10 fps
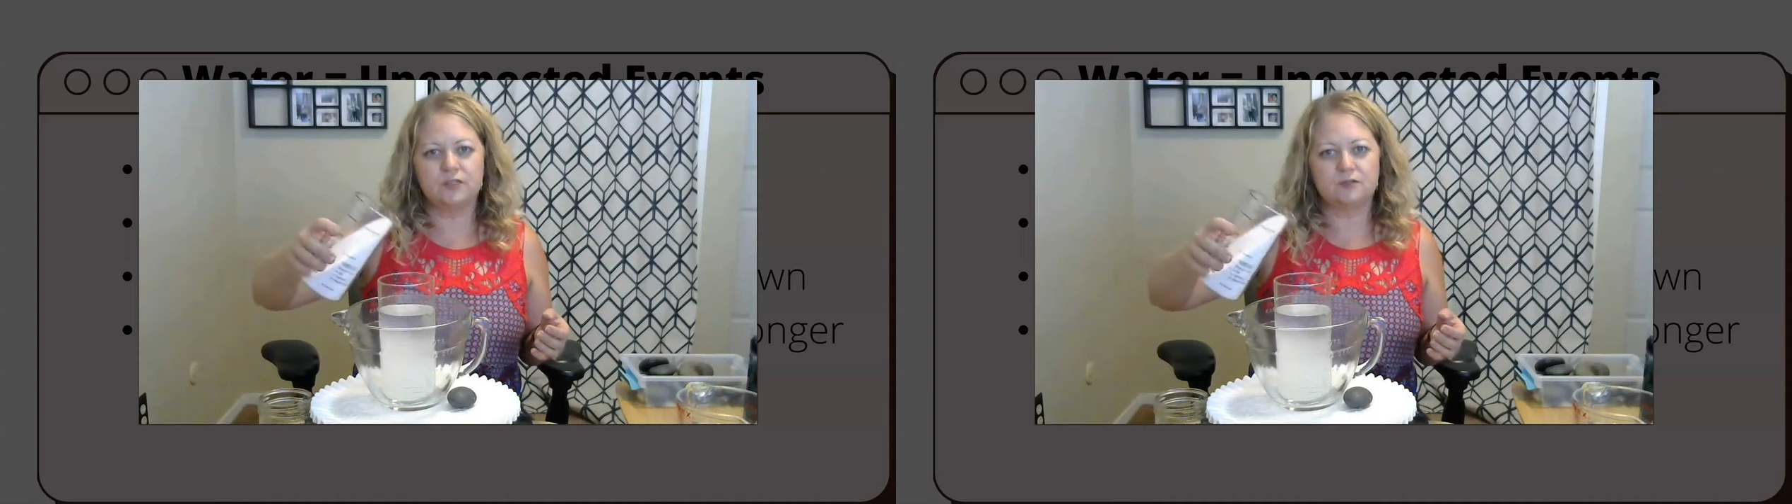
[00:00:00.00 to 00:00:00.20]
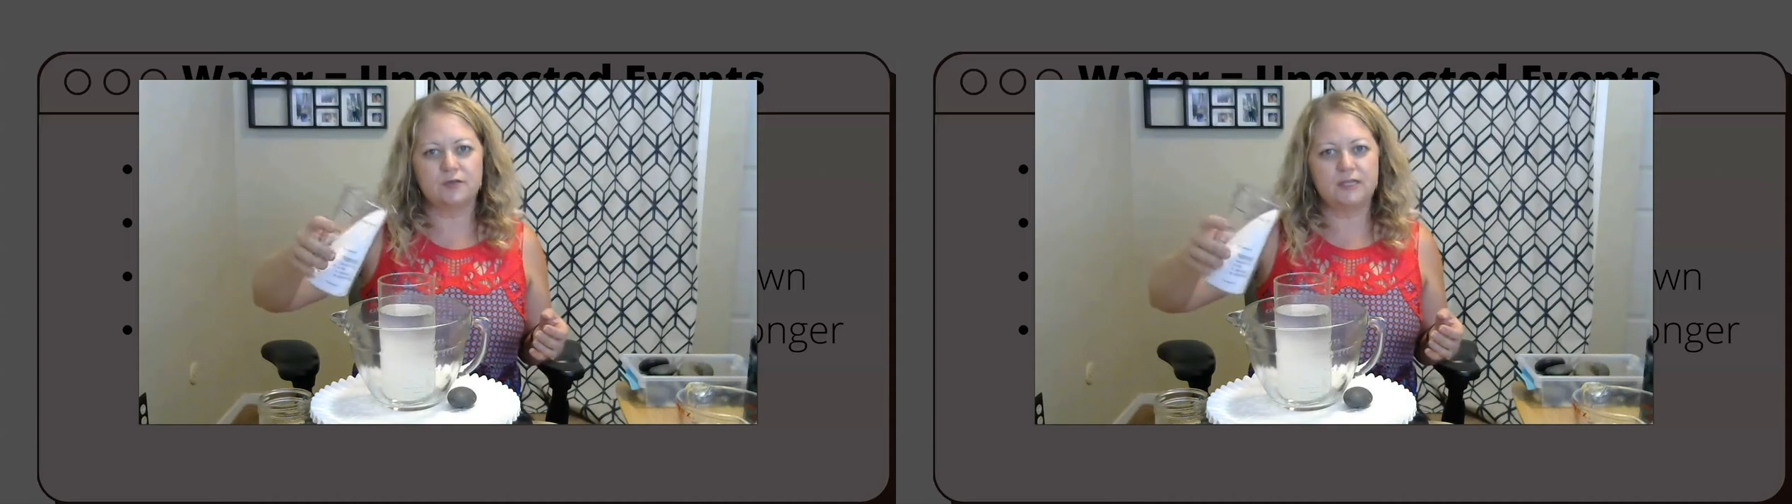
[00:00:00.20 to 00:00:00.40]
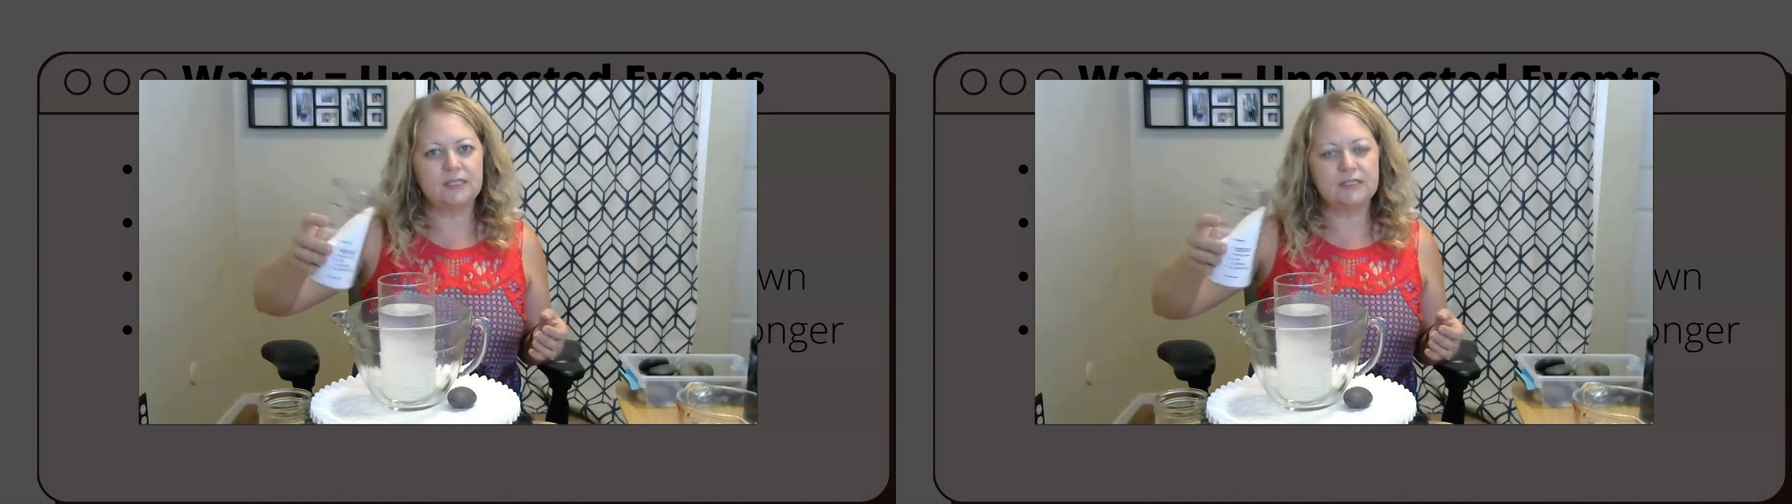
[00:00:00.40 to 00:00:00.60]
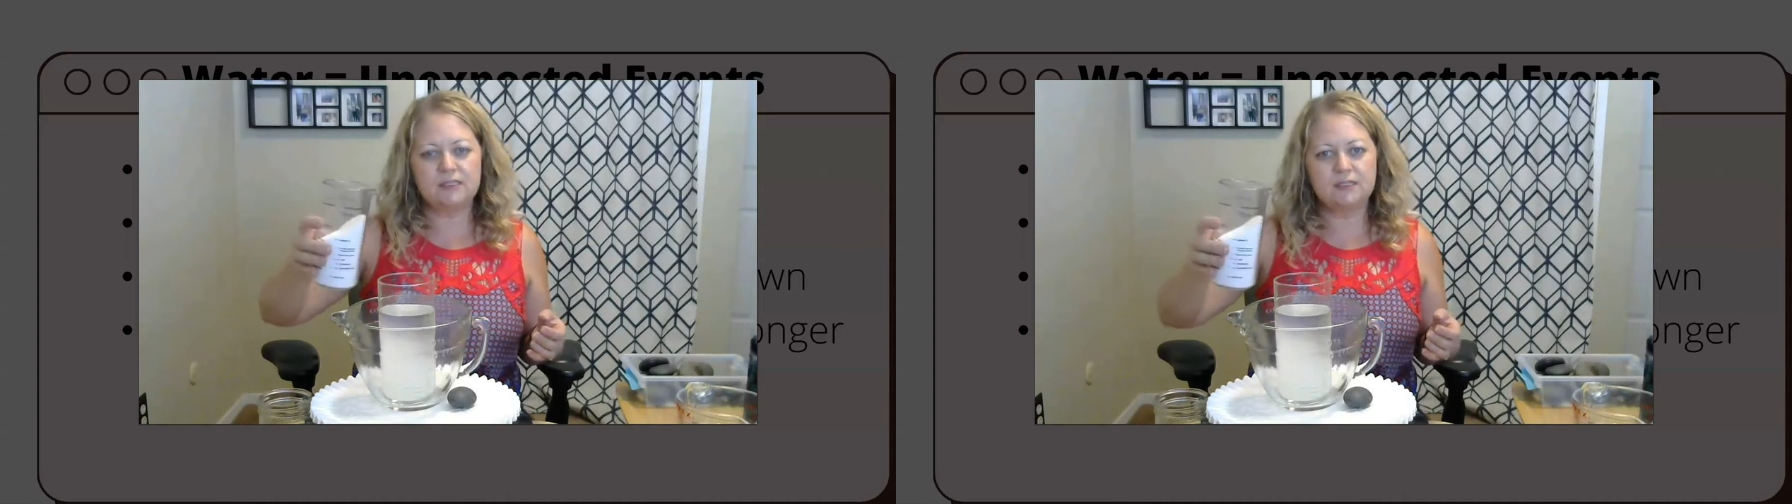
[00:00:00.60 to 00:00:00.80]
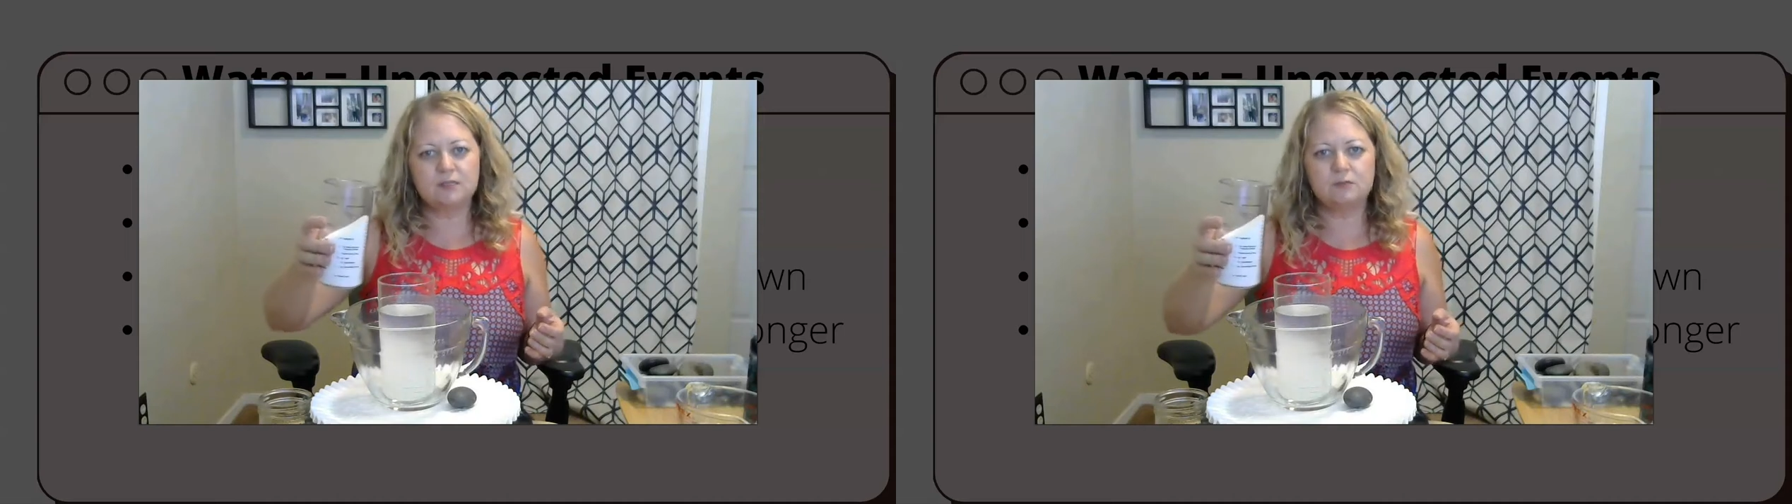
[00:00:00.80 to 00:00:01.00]
doing,
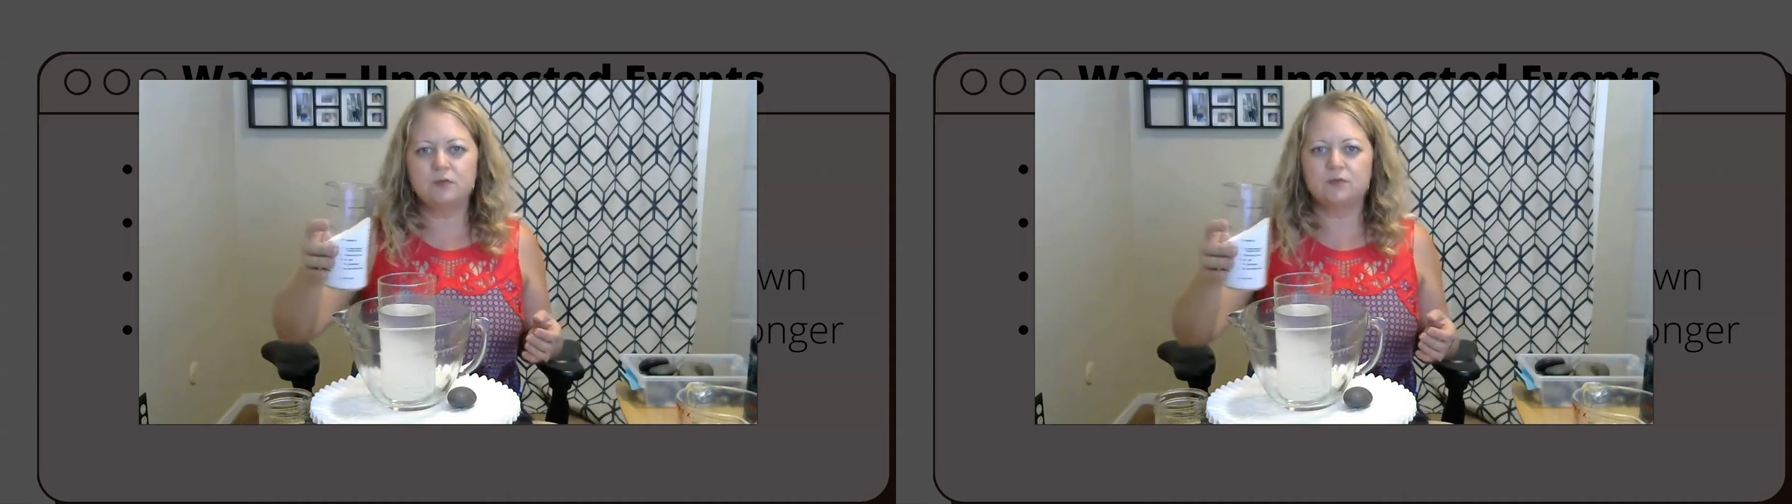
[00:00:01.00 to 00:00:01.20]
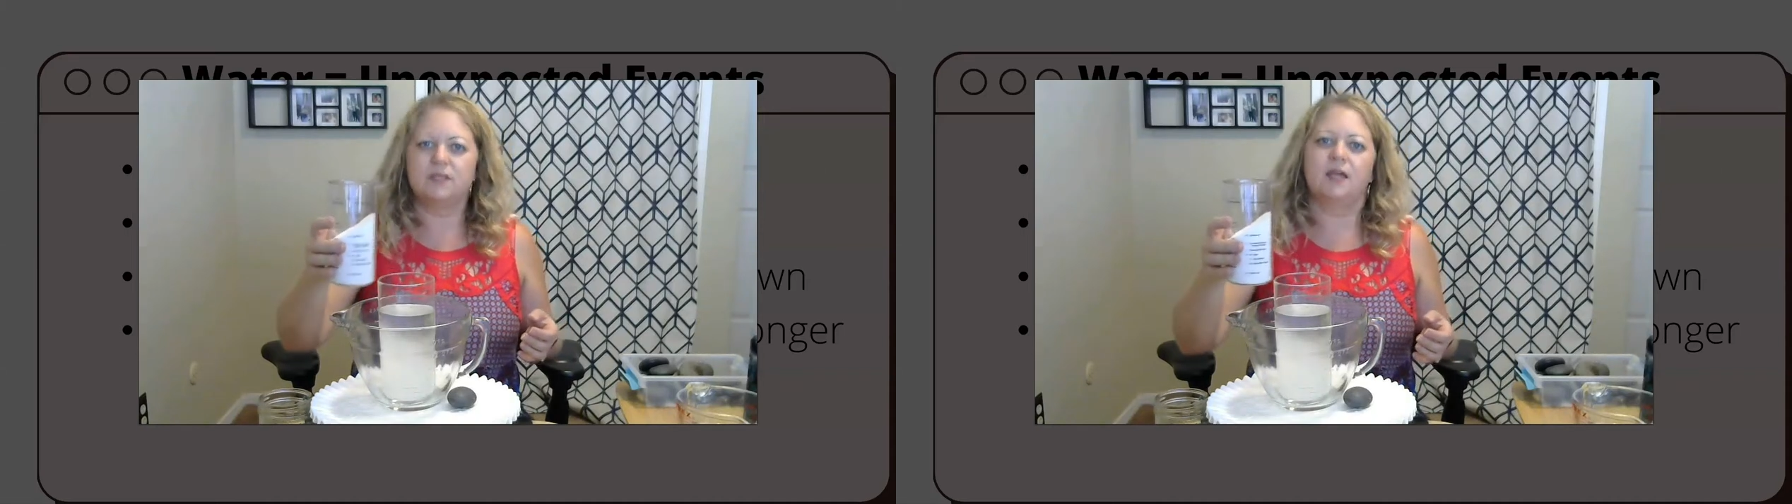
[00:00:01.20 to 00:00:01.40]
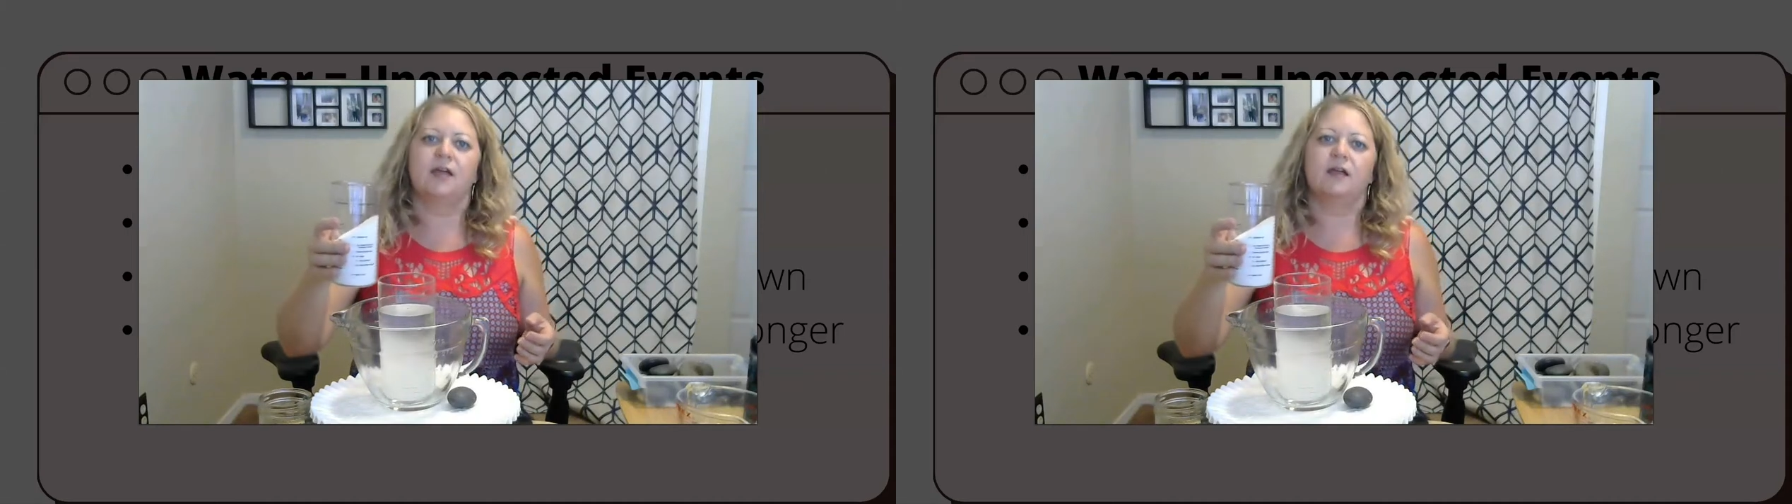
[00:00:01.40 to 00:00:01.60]
listening to music,